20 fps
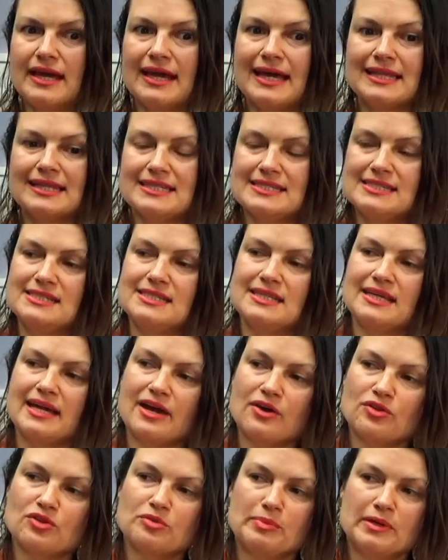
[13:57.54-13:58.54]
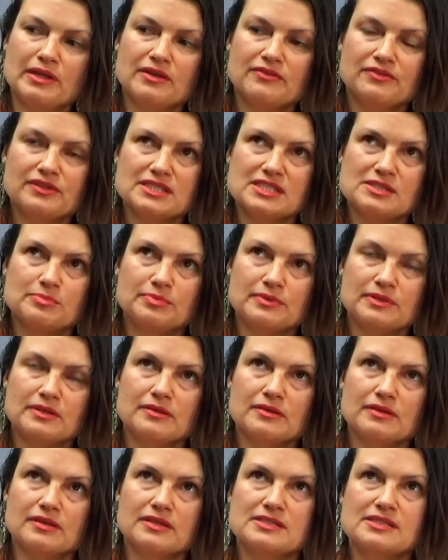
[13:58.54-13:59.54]
holistic health benefits,
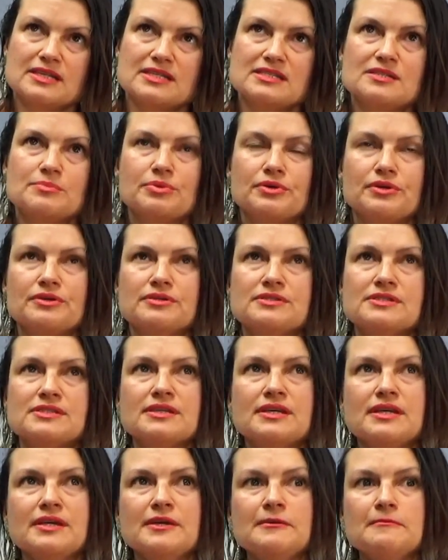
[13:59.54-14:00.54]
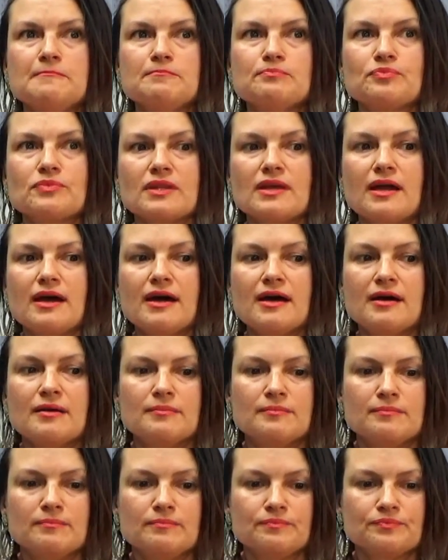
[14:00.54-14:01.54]
because I suppose
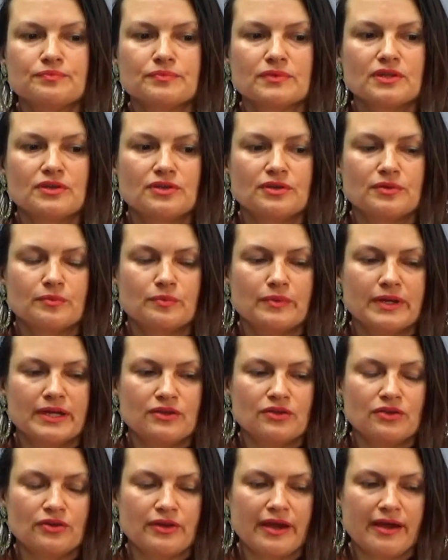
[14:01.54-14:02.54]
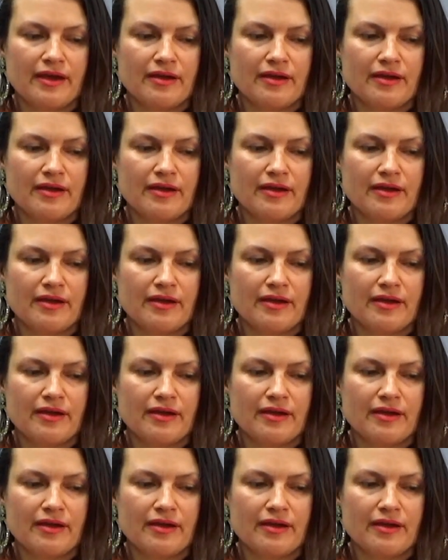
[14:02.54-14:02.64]
when you